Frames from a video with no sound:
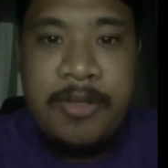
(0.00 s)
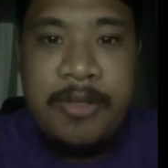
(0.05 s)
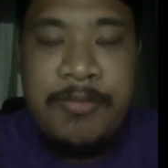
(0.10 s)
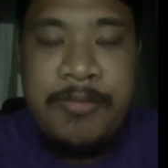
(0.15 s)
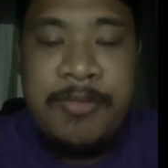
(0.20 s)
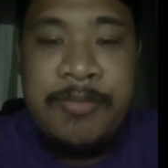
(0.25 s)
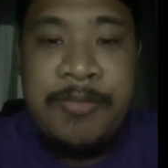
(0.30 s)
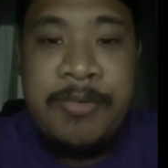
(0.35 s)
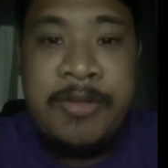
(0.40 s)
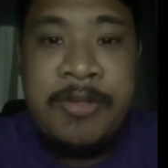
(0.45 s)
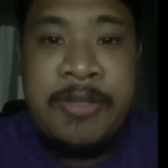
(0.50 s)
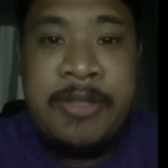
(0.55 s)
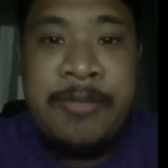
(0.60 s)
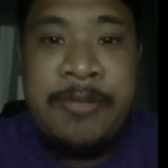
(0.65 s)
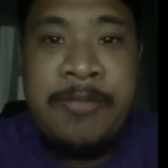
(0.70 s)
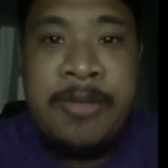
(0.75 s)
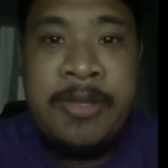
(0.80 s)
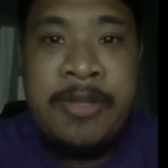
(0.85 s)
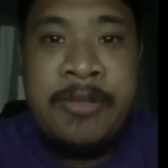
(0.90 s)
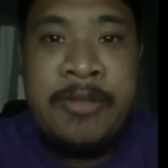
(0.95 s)
happy birthday
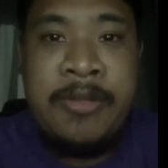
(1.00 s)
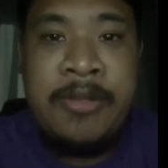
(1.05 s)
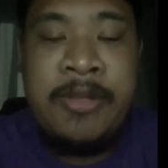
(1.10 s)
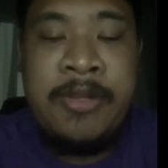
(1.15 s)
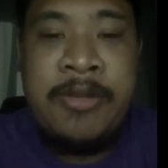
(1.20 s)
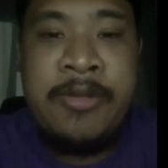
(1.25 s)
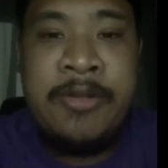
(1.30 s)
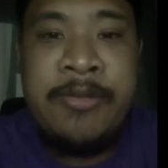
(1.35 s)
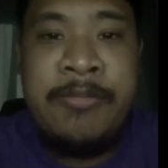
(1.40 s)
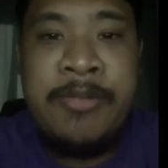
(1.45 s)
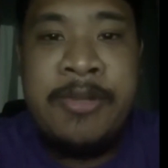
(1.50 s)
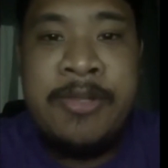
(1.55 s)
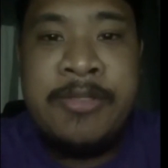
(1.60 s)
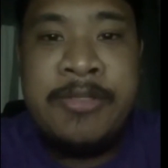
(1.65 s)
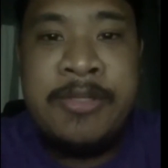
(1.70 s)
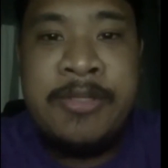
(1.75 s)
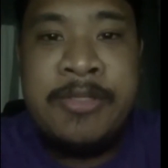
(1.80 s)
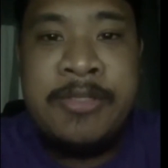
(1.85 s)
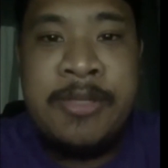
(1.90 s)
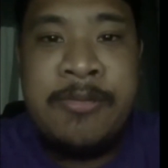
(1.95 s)
by declaring
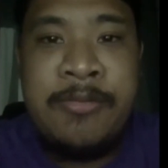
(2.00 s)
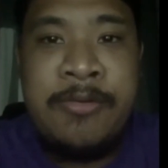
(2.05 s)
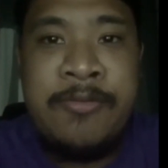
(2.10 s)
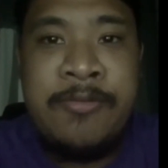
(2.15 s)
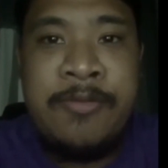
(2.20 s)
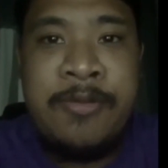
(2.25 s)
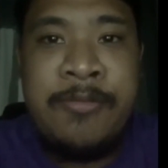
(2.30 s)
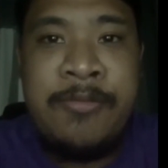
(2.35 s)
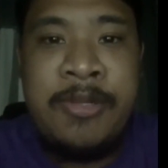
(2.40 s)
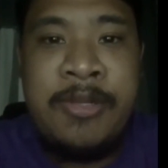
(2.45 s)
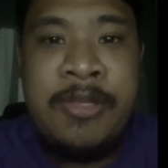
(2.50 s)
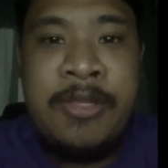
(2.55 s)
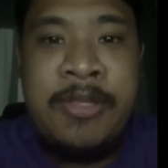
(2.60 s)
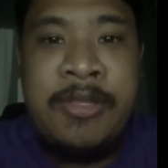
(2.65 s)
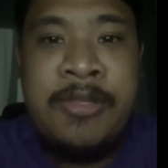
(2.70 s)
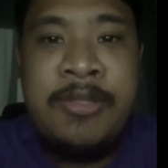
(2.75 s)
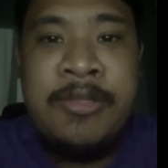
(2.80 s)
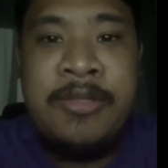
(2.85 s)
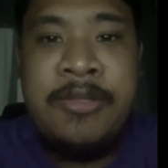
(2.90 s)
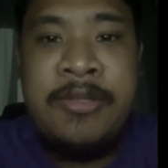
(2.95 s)
blessings in our
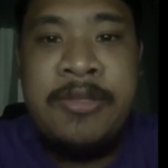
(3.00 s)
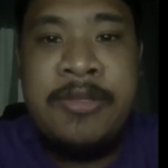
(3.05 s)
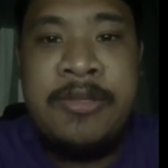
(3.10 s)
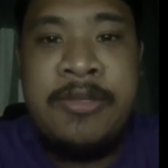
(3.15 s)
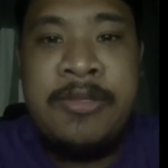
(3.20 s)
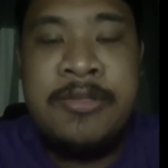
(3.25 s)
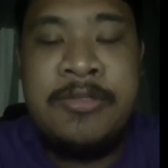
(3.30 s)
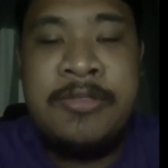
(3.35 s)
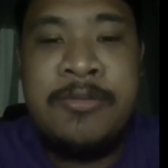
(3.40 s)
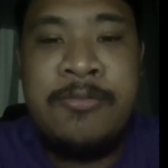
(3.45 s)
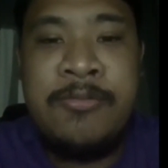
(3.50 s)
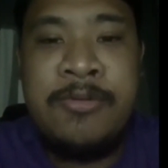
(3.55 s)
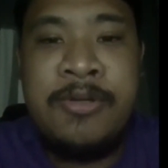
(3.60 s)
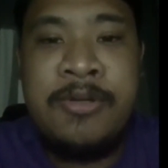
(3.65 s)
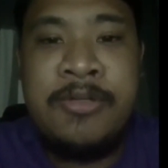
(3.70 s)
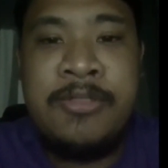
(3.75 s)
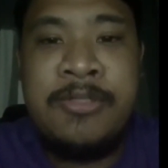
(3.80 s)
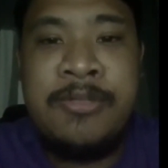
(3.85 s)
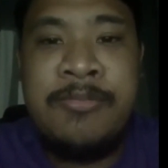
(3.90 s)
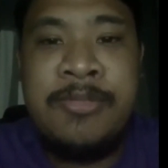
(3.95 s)
family, sa
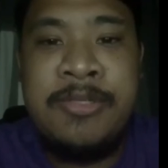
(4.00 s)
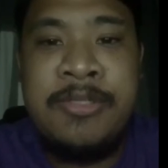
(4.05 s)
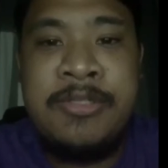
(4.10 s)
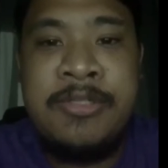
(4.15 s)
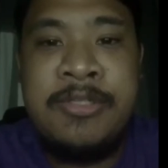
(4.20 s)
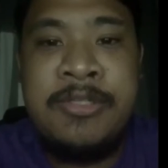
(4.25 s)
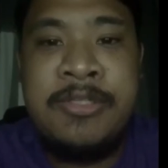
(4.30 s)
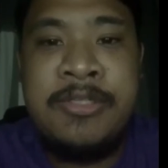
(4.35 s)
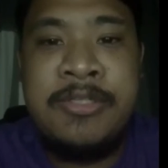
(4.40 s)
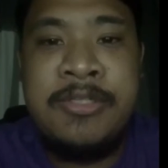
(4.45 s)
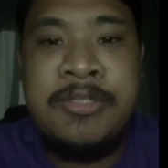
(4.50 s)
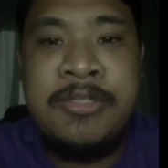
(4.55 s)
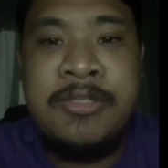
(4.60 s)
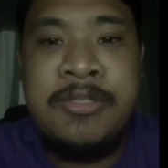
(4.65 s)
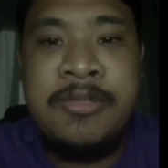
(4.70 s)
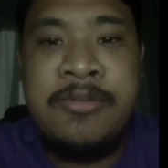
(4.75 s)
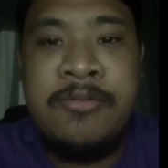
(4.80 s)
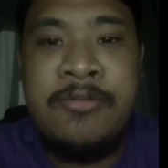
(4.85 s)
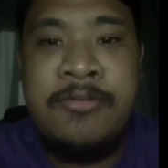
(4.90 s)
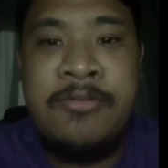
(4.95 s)
work, sa business,
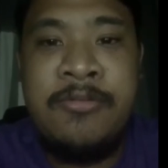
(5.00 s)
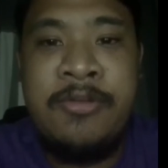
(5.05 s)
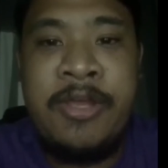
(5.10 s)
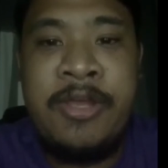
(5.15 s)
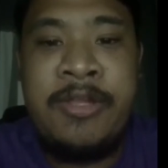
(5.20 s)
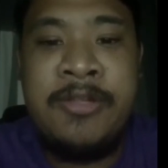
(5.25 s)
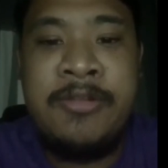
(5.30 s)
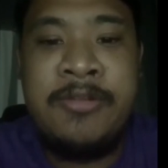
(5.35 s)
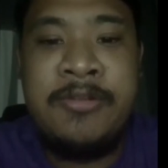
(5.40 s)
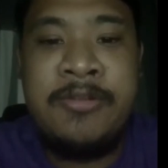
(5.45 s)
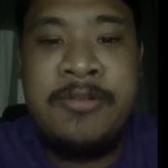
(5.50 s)
o health.